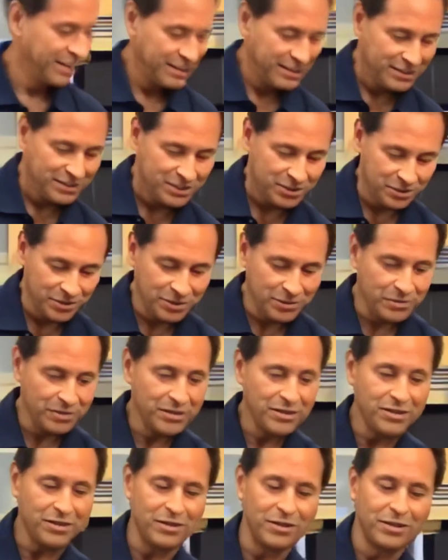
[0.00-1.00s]
So here we
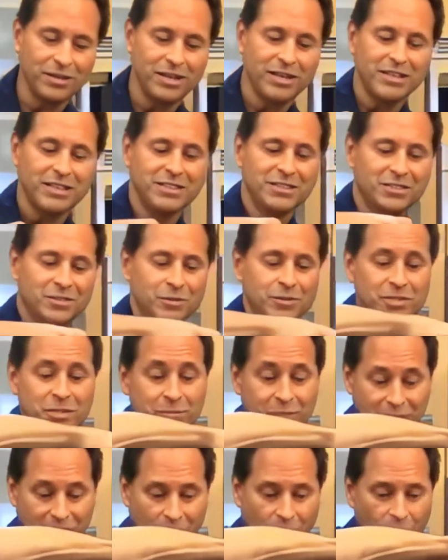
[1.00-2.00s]
go. So we just
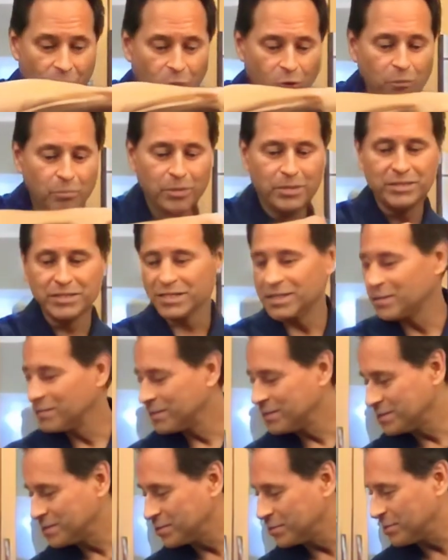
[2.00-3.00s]
made a whole bunch of
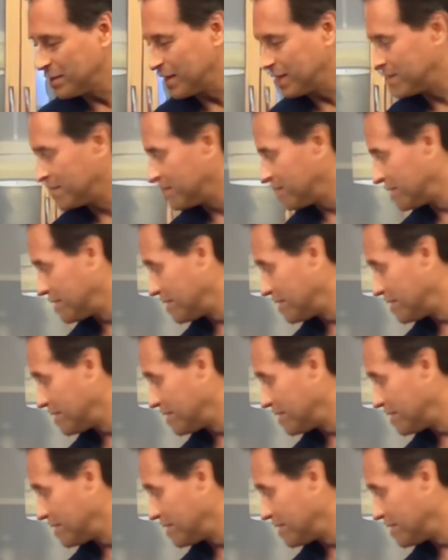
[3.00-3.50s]
lemon ginger blast here,